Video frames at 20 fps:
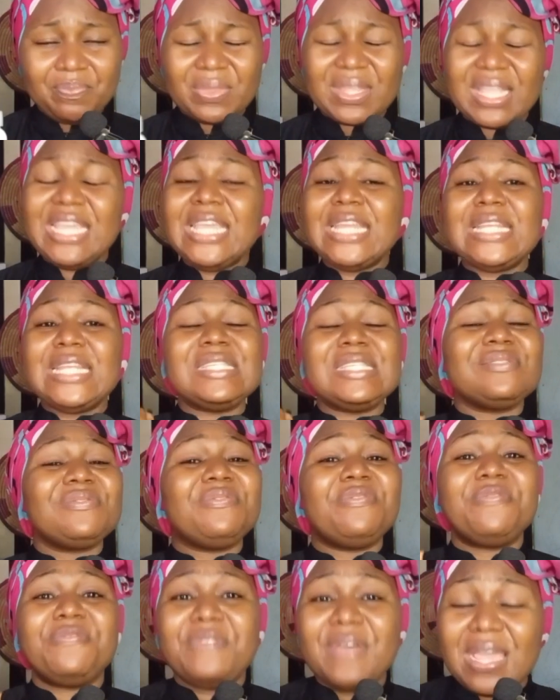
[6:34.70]
It is
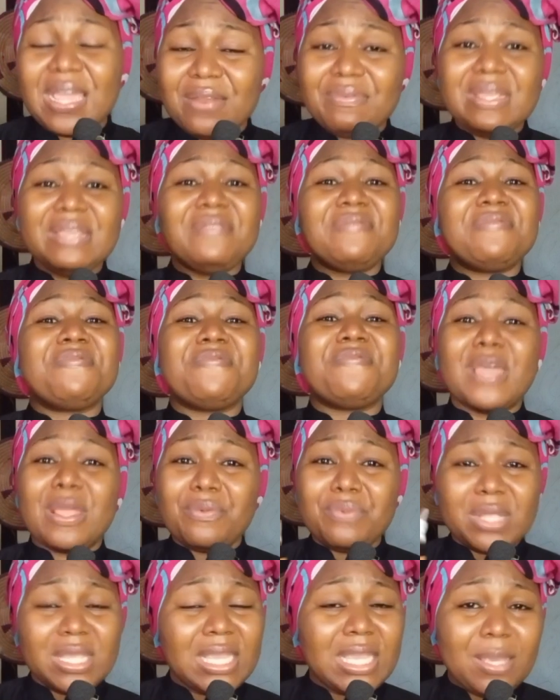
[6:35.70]
very,
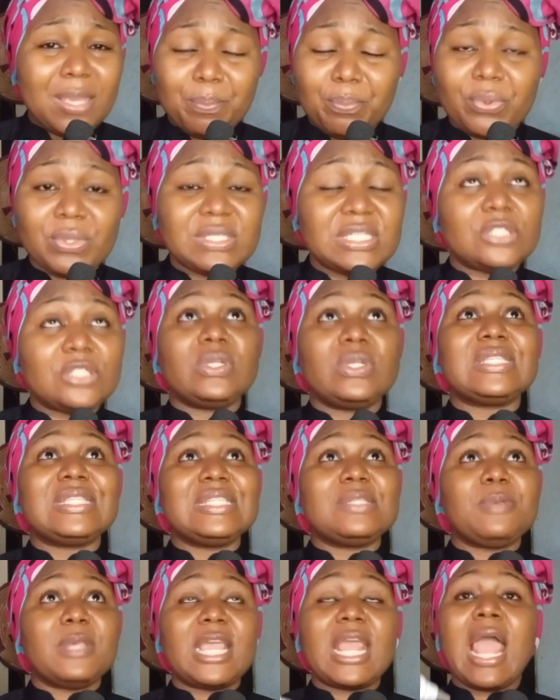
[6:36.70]
very important. Honestly
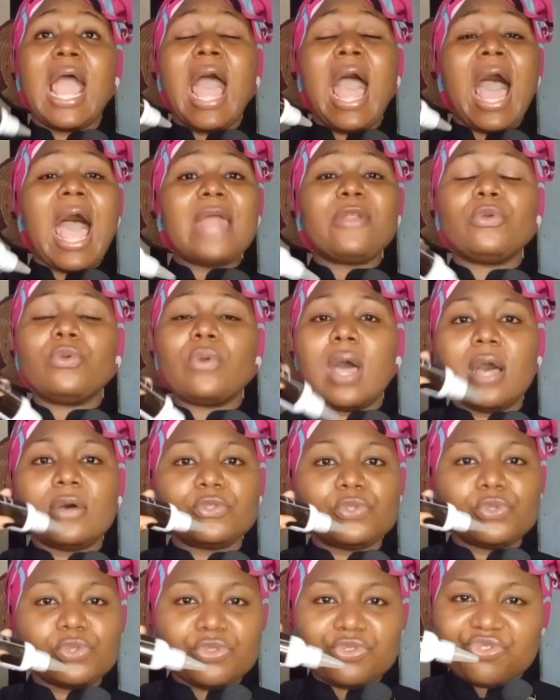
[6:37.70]
speaking, I don't know how
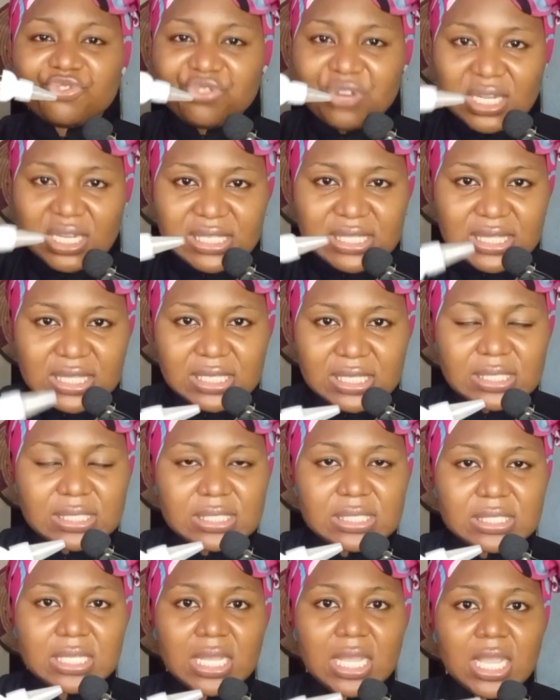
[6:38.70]
to stress
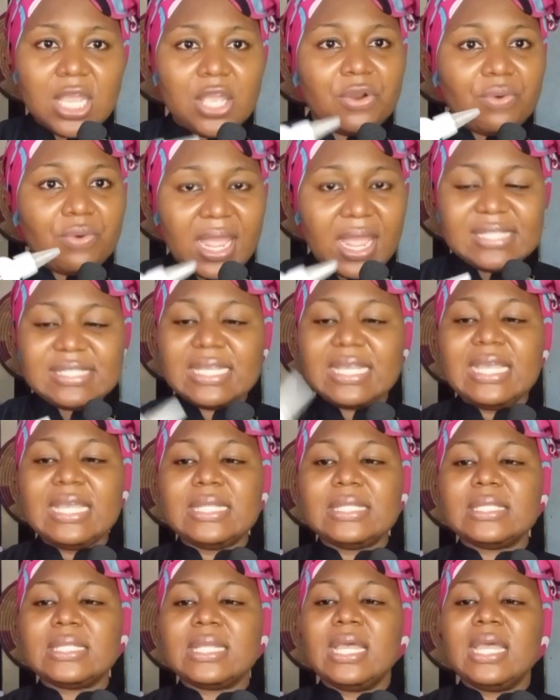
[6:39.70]
this, right?
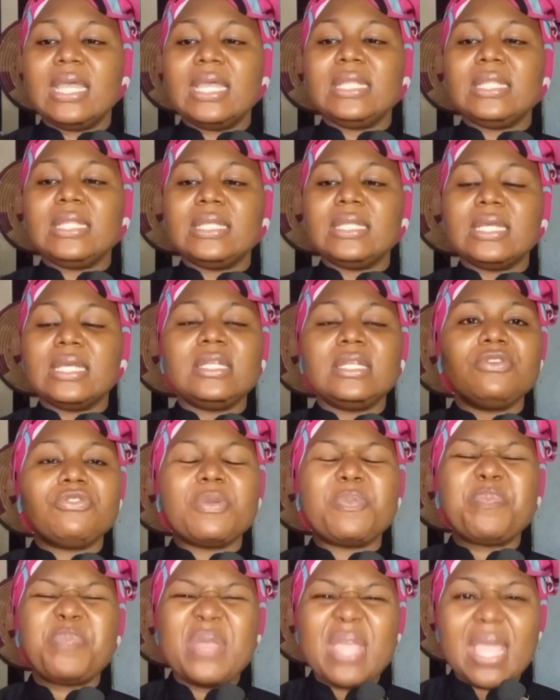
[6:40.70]
In
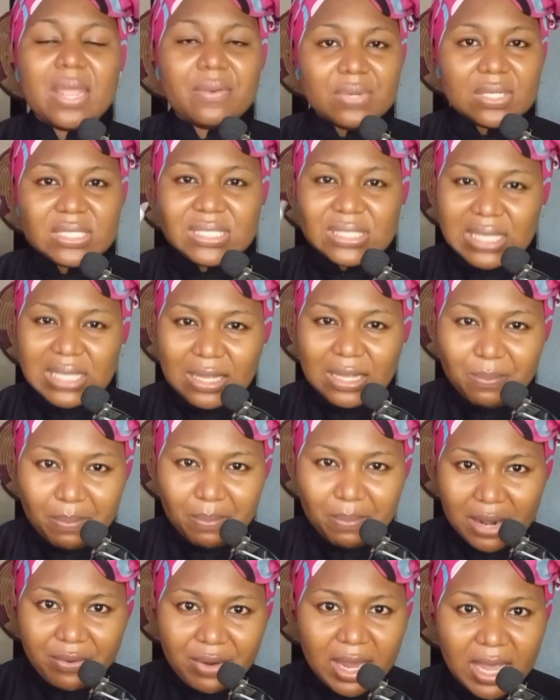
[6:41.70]
repairing skin
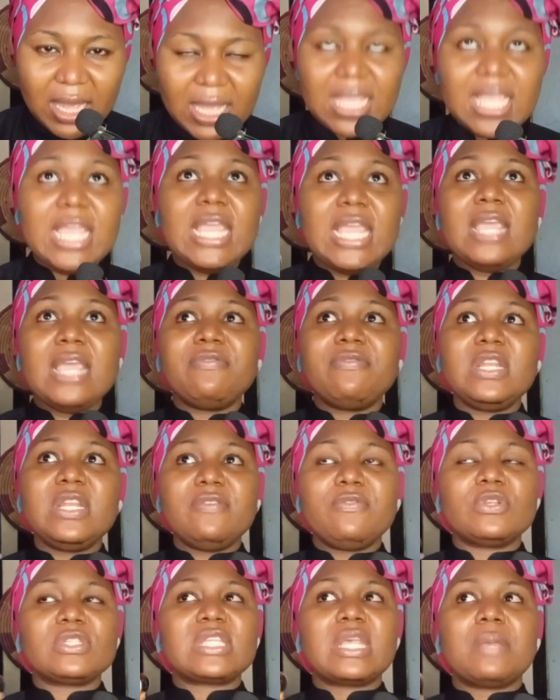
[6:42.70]
barrier. Even
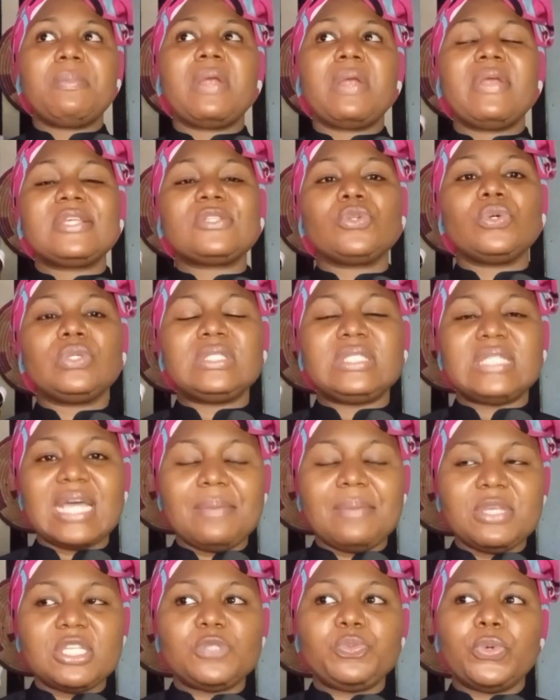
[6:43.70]
if your skin barrier is not
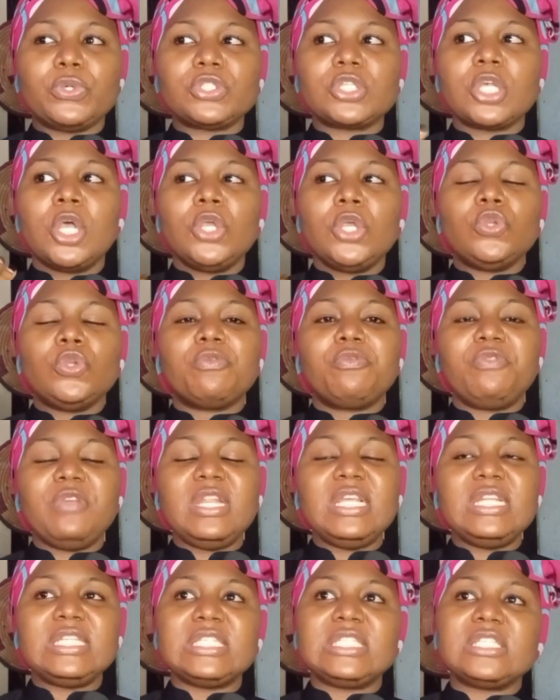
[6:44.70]
damaged, but you're
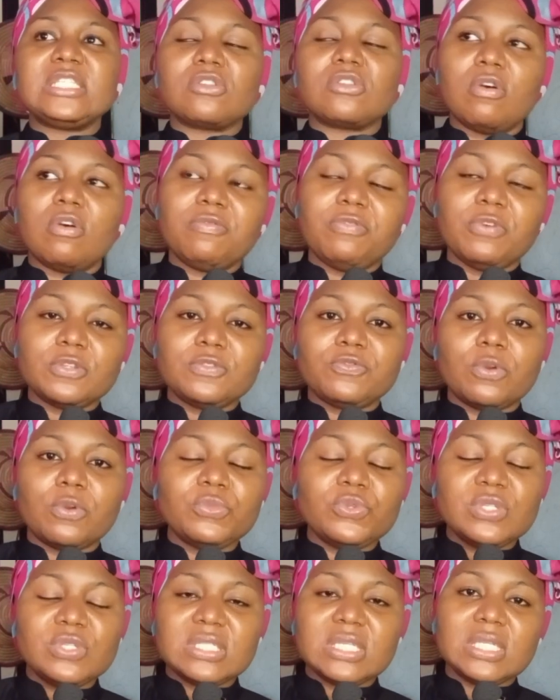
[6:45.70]
feeling the discomfort from
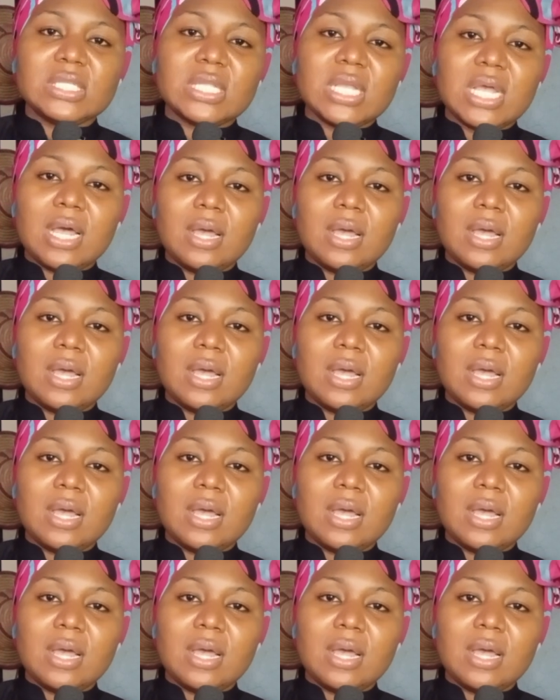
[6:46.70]
using